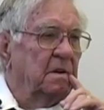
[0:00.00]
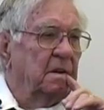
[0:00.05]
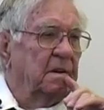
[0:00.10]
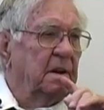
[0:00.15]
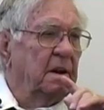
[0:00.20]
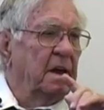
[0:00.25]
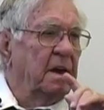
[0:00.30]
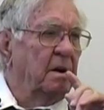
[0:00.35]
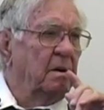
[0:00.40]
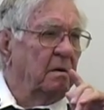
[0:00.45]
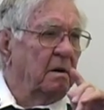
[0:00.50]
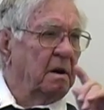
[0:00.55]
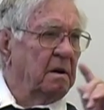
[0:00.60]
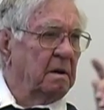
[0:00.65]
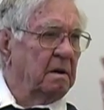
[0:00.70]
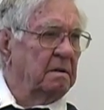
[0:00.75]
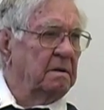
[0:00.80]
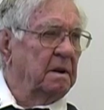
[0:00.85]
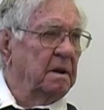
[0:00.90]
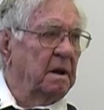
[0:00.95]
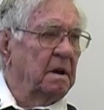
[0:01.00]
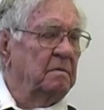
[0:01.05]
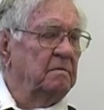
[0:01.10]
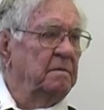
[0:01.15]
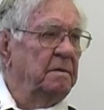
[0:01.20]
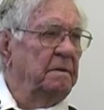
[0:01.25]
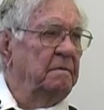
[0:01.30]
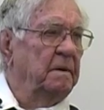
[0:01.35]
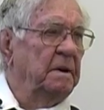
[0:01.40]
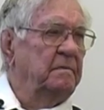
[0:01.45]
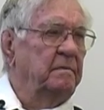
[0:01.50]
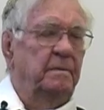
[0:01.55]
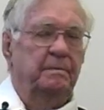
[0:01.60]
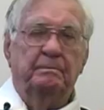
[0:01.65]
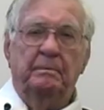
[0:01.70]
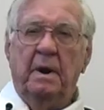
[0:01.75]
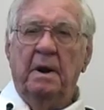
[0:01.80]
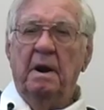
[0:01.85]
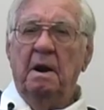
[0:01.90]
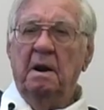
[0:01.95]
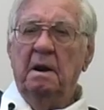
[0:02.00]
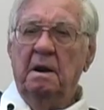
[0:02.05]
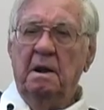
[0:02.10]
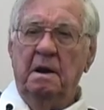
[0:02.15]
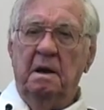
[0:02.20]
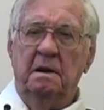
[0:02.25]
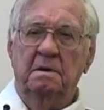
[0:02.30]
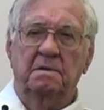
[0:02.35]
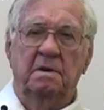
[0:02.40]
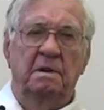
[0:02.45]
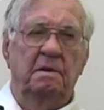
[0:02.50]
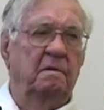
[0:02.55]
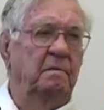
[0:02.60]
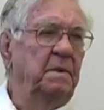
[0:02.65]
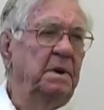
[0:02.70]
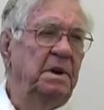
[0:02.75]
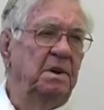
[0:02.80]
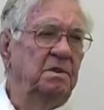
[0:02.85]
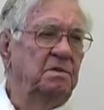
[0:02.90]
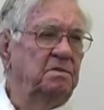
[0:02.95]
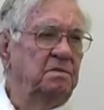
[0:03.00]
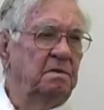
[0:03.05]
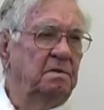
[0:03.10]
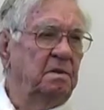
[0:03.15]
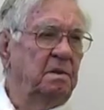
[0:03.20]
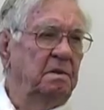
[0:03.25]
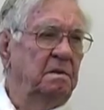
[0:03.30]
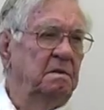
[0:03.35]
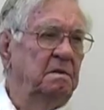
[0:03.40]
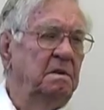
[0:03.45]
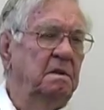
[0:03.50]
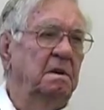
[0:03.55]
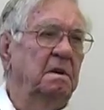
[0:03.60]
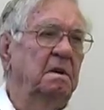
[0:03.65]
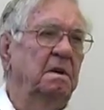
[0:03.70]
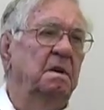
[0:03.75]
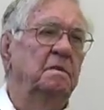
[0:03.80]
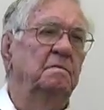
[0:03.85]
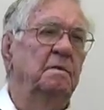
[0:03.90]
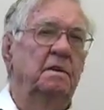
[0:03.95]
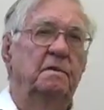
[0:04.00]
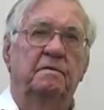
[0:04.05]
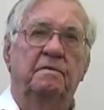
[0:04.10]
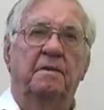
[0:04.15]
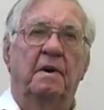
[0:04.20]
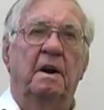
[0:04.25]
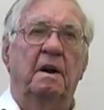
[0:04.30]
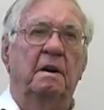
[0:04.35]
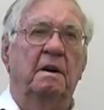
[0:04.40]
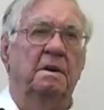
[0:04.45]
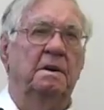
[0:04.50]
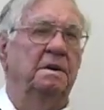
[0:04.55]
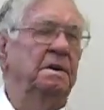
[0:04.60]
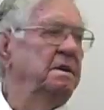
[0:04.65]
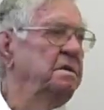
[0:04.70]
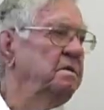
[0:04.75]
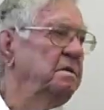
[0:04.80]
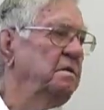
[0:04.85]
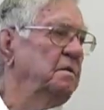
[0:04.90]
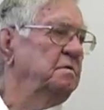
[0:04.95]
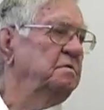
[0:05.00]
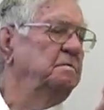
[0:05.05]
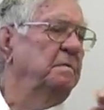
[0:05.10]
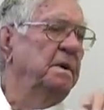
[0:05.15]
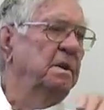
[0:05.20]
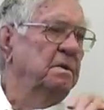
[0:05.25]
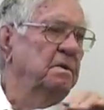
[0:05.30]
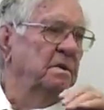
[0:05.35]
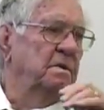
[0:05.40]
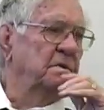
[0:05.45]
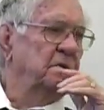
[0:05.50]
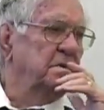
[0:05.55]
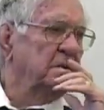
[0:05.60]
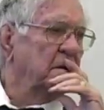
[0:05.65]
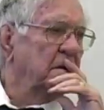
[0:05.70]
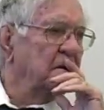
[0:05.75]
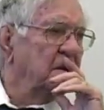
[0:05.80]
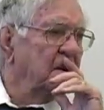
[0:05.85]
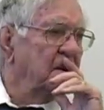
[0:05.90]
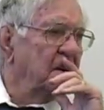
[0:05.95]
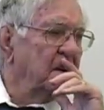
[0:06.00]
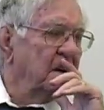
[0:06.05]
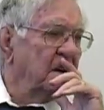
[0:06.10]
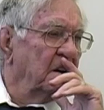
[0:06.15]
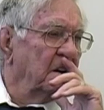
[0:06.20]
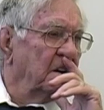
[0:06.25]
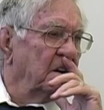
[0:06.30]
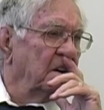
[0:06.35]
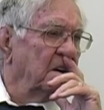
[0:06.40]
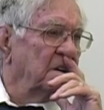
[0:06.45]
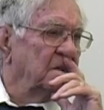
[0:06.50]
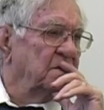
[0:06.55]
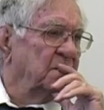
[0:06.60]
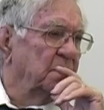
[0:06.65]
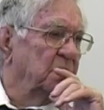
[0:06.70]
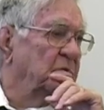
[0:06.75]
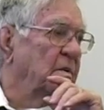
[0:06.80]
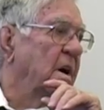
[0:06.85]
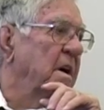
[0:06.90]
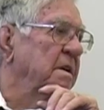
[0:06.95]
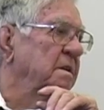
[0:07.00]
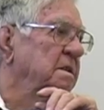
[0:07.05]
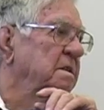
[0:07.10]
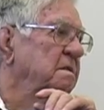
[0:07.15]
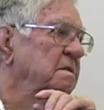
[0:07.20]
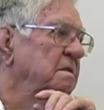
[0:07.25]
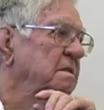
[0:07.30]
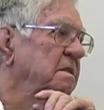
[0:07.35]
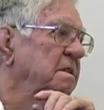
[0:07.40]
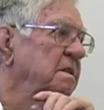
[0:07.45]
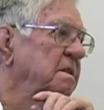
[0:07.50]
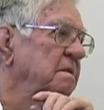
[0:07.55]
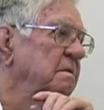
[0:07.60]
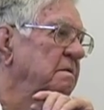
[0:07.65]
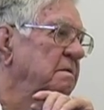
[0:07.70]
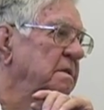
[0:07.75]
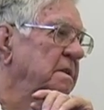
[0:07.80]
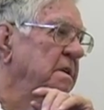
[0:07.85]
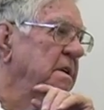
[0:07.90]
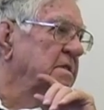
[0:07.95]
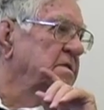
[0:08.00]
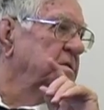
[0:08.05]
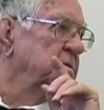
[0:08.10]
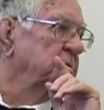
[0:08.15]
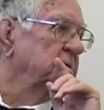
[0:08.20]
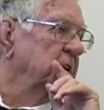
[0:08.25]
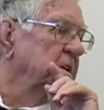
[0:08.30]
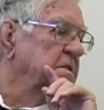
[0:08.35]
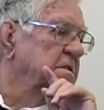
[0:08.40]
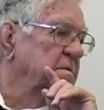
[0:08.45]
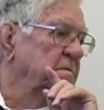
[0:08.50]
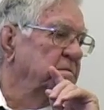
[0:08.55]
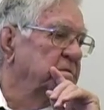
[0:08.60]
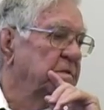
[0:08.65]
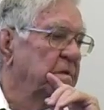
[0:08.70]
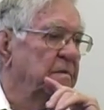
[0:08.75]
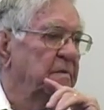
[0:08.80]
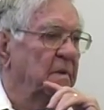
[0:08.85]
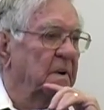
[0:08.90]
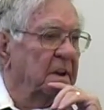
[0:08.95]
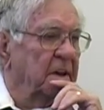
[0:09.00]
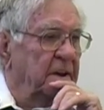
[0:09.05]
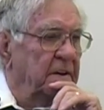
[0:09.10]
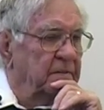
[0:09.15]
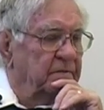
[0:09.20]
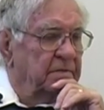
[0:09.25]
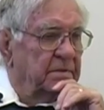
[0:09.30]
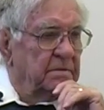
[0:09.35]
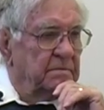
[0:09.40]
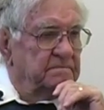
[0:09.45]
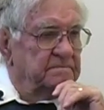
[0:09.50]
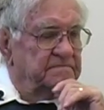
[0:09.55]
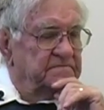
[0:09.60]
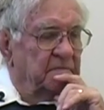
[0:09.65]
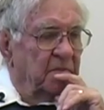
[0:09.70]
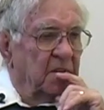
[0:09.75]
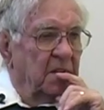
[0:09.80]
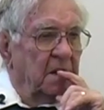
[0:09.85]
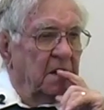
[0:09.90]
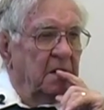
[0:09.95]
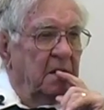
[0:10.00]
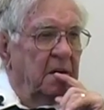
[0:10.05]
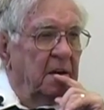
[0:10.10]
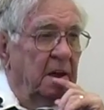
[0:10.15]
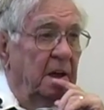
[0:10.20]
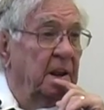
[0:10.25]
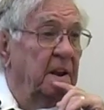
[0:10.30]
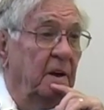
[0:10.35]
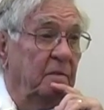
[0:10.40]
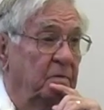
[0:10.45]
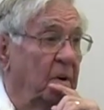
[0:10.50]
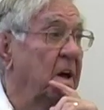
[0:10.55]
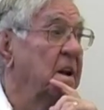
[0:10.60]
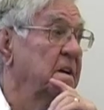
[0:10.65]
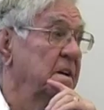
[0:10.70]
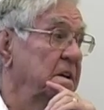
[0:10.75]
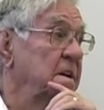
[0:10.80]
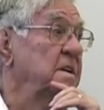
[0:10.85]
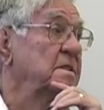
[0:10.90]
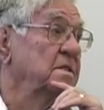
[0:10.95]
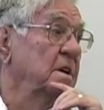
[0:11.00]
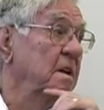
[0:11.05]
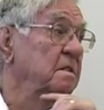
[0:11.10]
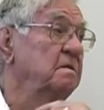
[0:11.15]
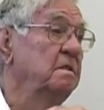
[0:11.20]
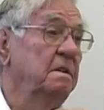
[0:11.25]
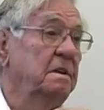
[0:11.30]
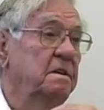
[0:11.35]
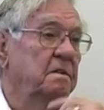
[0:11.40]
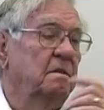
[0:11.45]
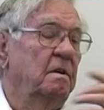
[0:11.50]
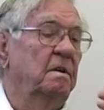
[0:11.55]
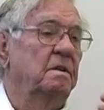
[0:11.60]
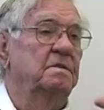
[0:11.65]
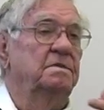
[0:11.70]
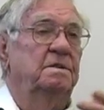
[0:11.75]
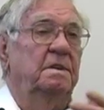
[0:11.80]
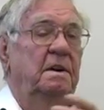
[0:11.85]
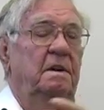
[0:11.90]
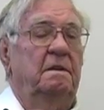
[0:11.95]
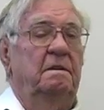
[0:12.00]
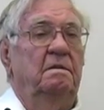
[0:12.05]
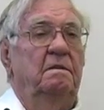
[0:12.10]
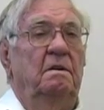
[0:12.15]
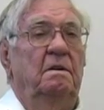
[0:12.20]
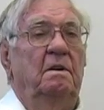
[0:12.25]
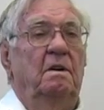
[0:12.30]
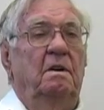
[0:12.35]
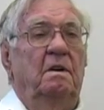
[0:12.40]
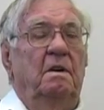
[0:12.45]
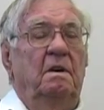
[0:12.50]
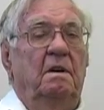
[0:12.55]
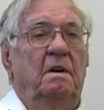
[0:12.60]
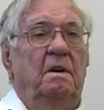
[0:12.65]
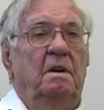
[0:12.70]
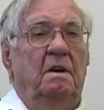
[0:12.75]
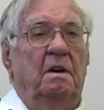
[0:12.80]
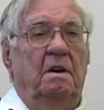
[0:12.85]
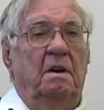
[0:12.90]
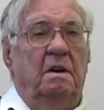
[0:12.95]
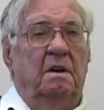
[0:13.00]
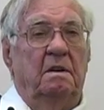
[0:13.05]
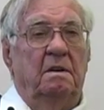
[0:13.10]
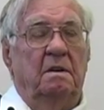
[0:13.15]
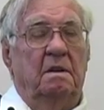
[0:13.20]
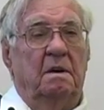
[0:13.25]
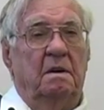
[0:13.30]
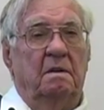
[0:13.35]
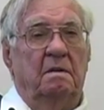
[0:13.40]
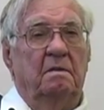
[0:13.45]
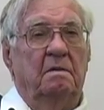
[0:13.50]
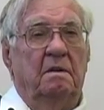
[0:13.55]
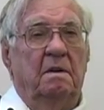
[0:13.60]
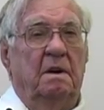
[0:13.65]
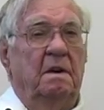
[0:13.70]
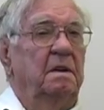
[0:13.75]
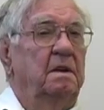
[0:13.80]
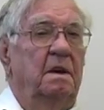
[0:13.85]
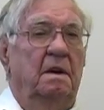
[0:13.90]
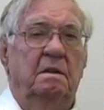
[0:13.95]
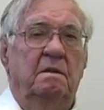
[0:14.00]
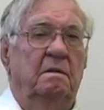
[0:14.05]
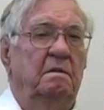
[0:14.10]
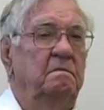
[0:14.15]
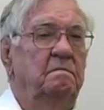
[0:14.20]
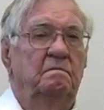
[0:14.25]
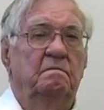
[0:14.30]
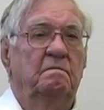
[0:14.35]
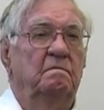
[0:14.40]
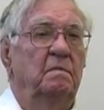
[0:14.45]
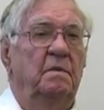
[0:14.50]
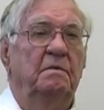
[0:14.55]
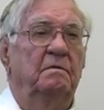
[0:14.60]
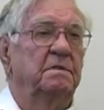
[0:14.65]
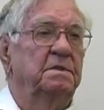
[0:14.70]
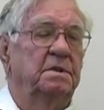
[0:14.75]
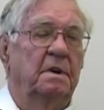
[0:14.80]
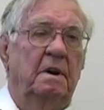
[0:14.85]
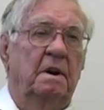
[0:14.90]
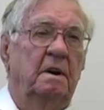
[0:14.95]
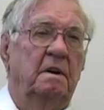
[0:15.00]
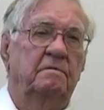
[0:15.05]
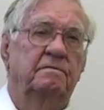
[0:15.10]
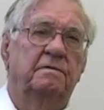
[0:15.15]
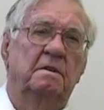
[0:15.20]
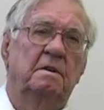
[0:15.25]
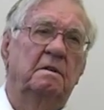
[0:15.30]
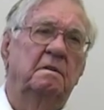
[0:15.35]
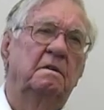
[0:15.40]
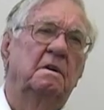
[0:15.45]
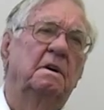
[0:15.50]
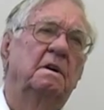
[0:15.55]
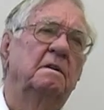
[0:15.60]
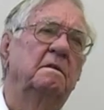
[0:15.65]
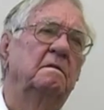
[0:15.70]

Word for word: Later on, we went parallel to the beach, and we're firing into those bunkers to try to get them some relief. And they finally did get across there, and then we was there for